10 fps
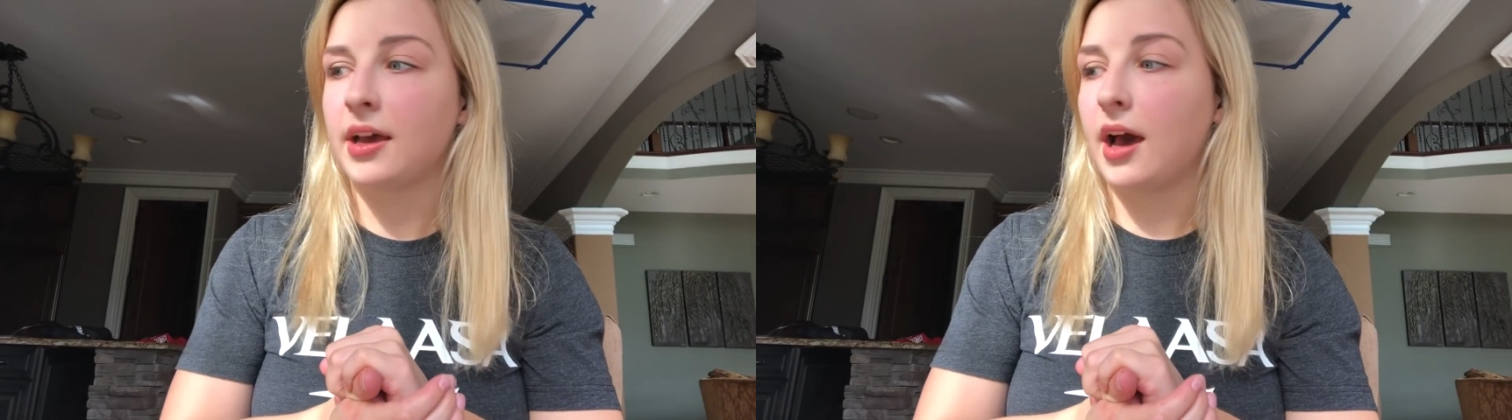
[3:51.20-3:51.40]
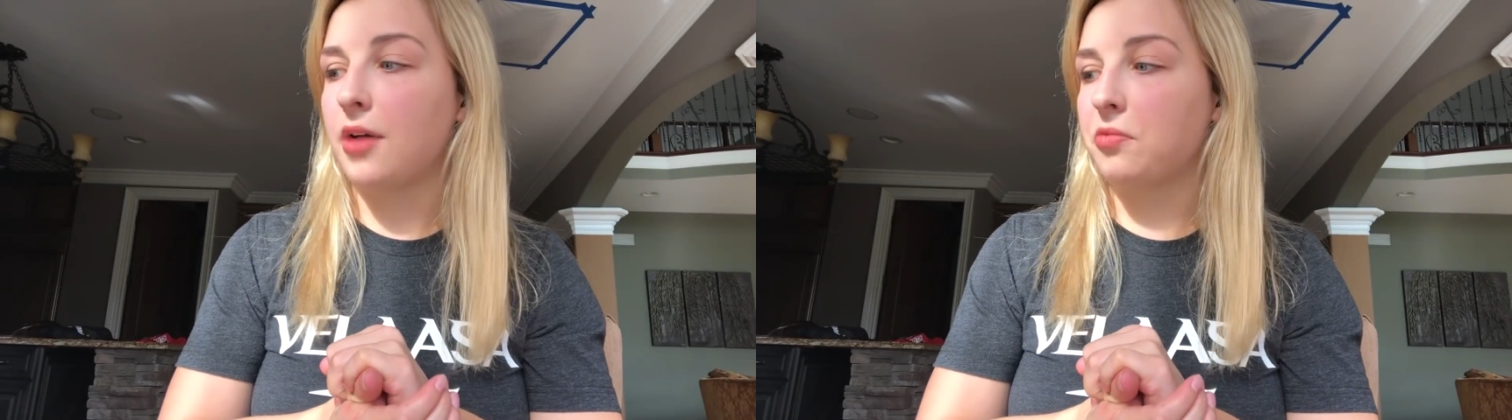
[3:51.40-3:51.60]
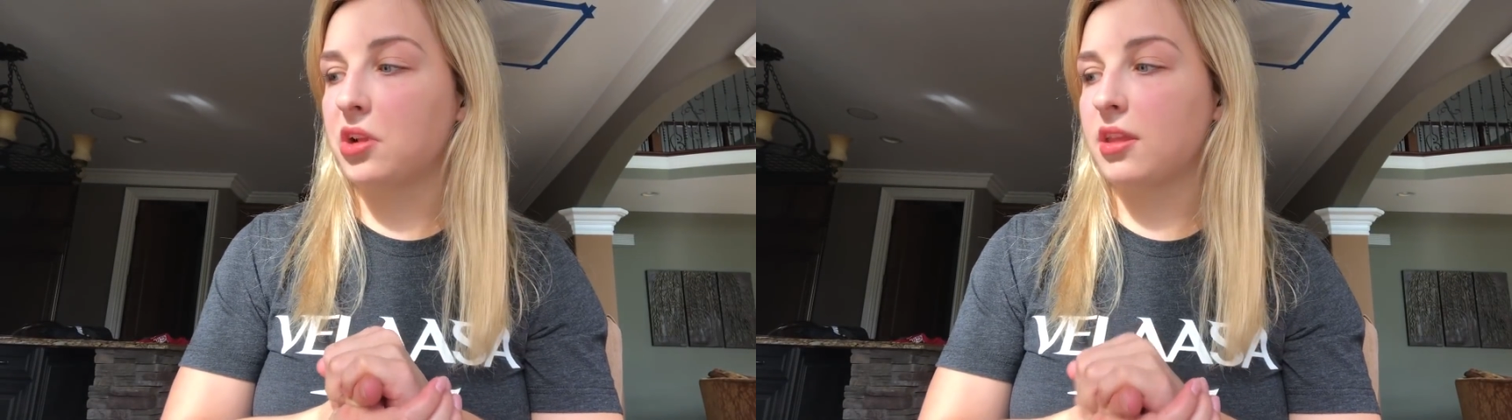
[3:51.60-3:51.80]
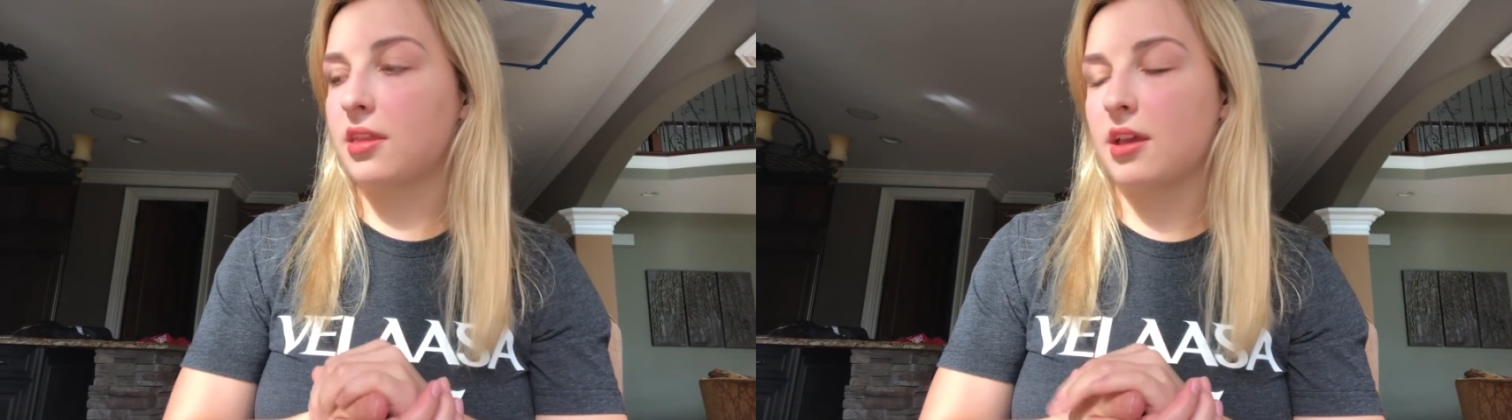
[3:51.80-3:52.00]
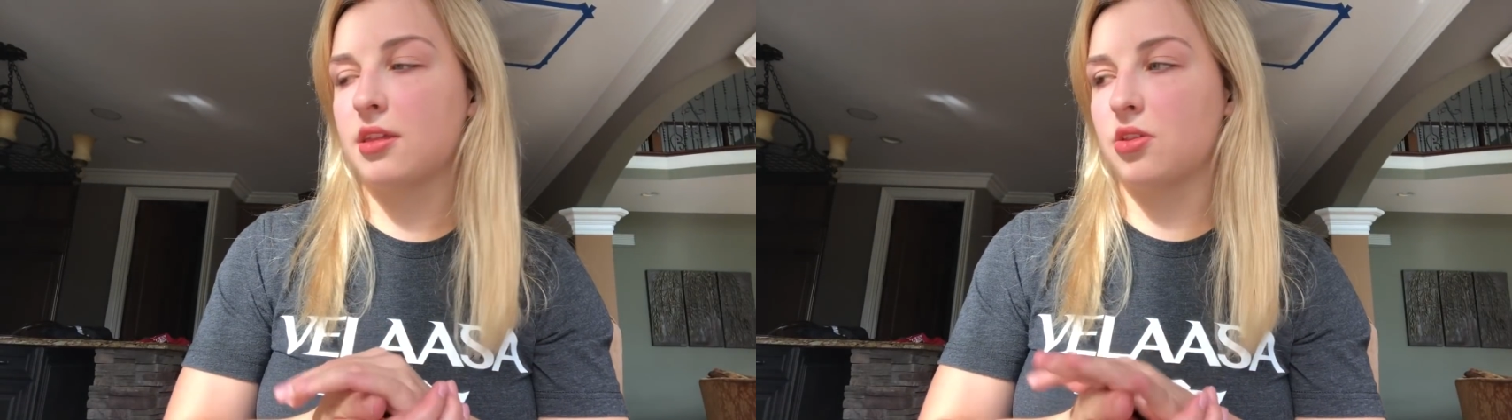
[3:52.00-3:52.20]
I wouldn't
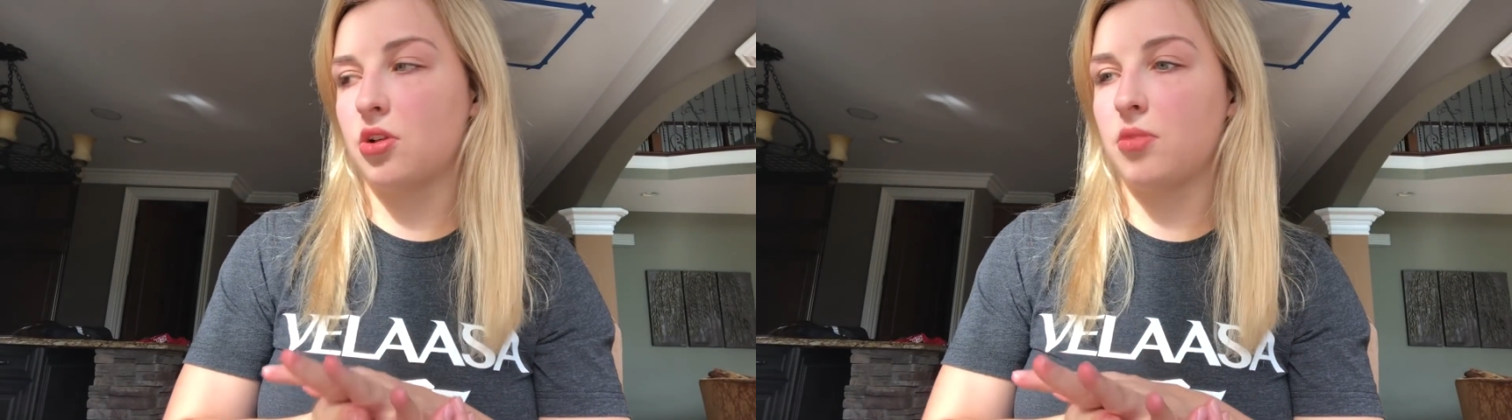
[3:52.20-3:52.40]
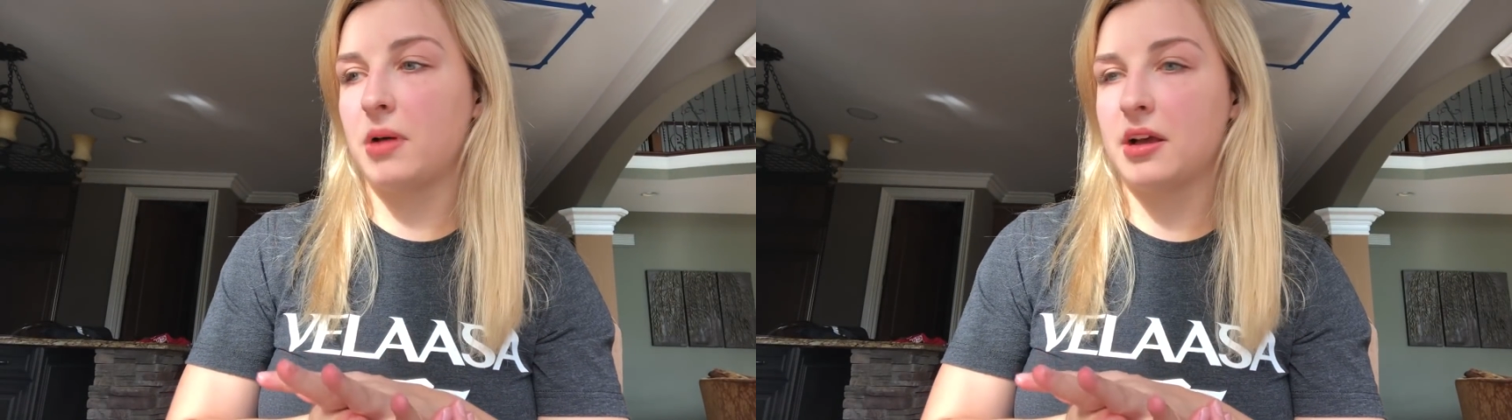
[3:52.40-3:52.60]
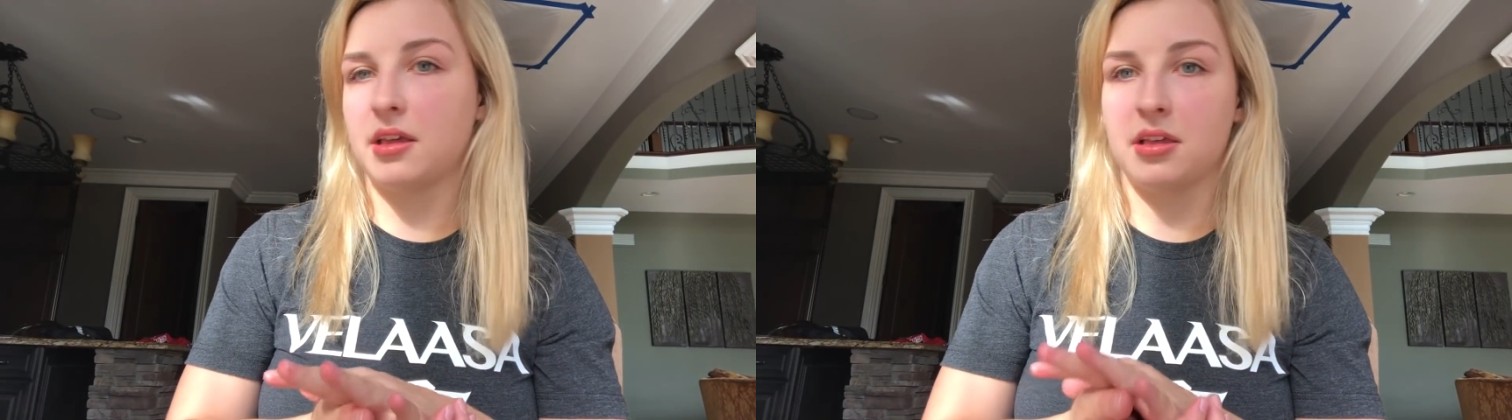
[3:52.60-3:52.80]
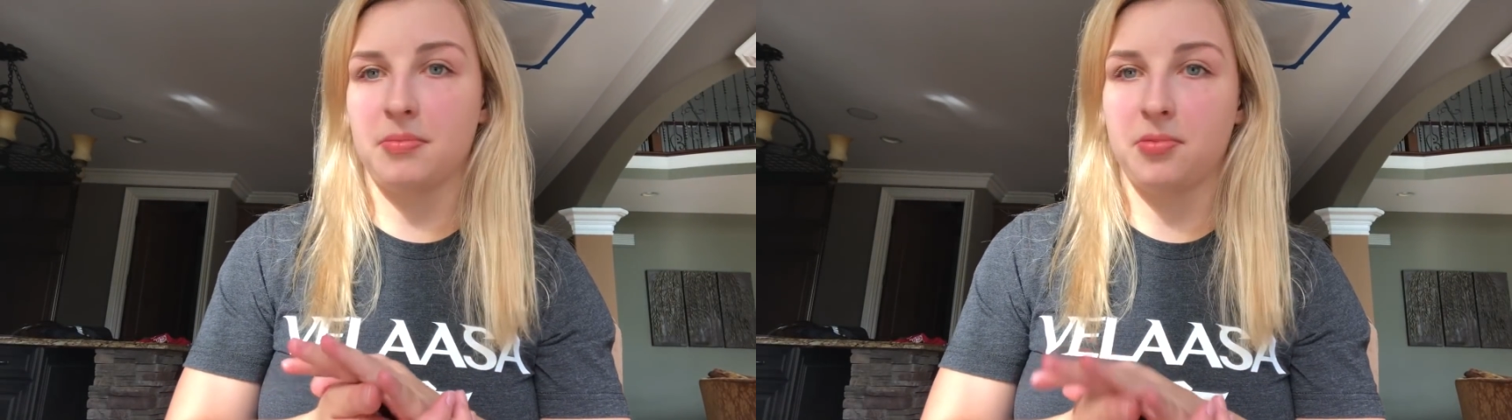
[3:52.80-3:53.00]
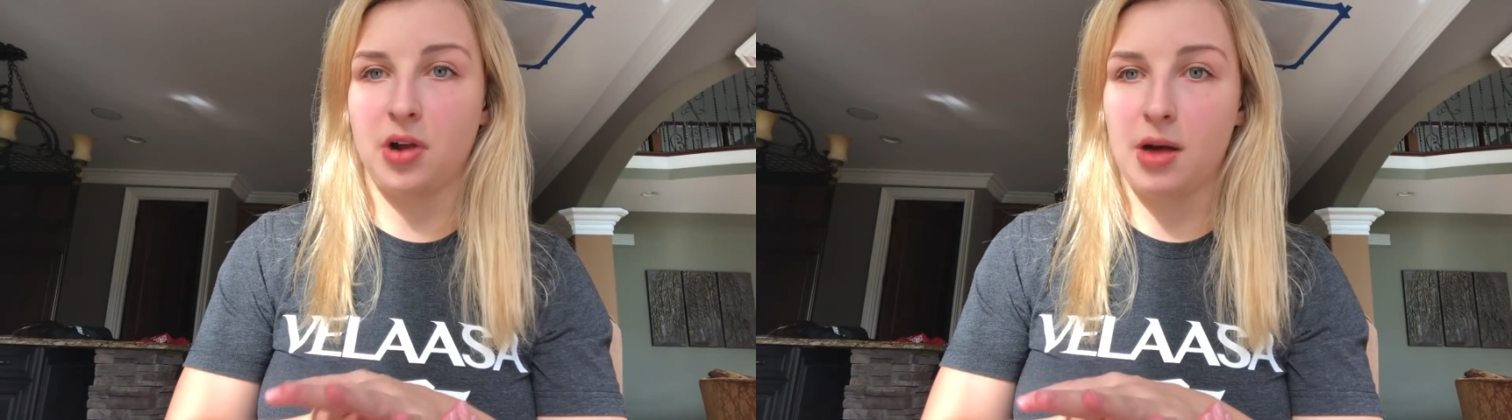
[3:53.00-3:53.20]
say the toe box is a
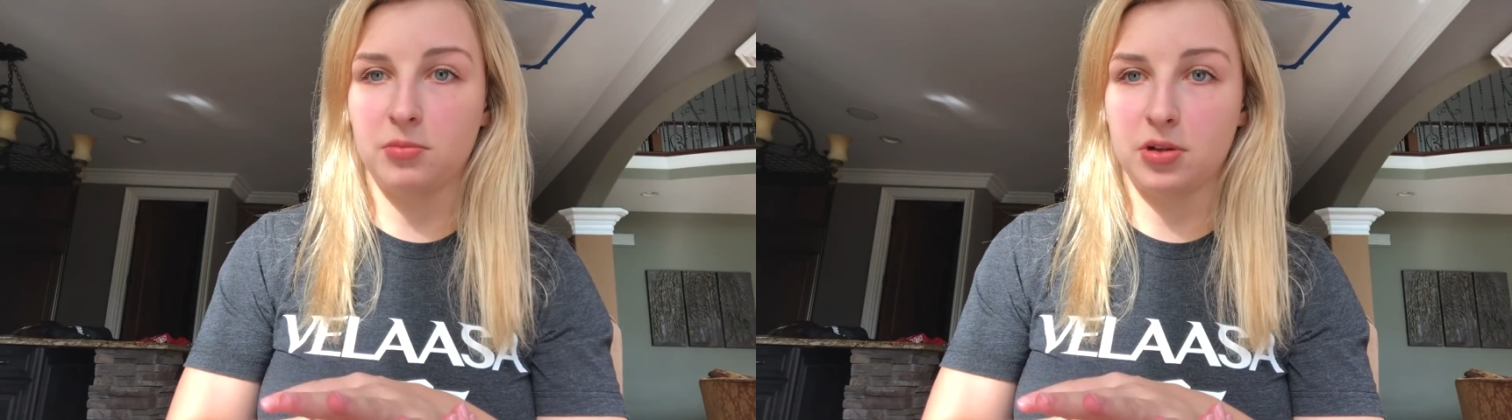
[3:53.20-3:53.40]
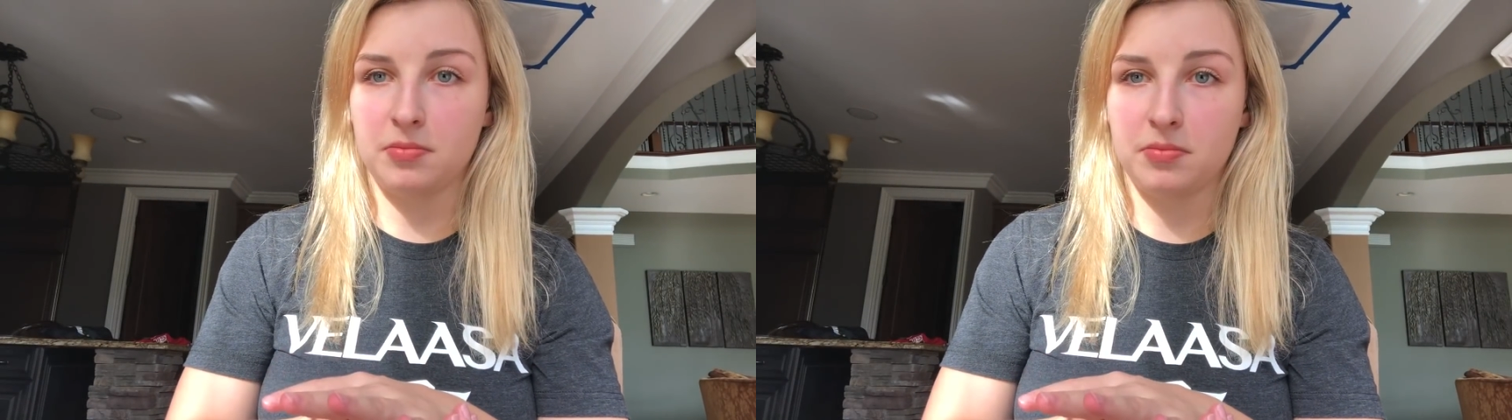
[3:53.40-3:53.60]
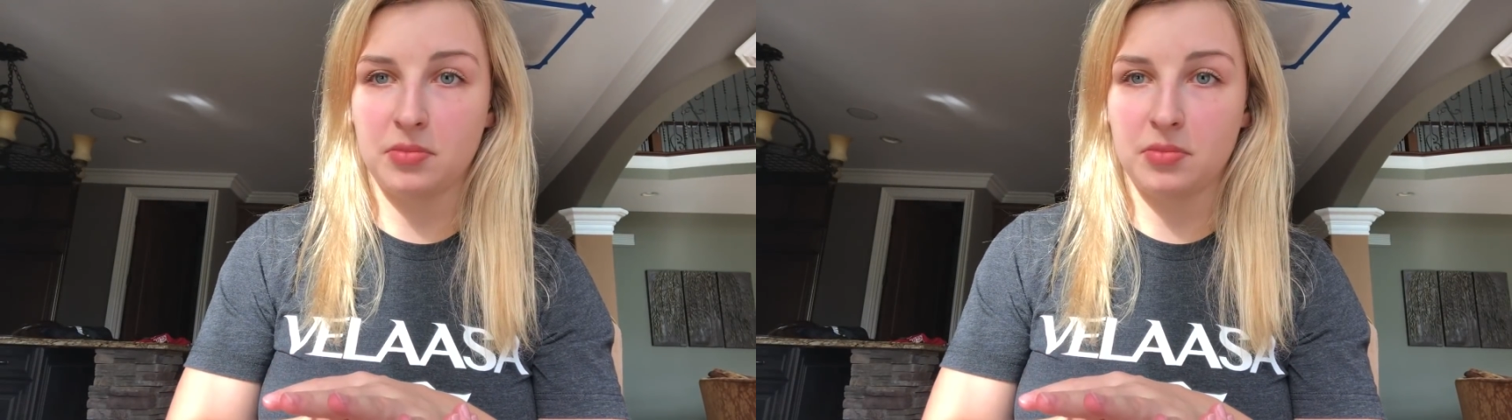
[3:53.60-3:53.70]
problem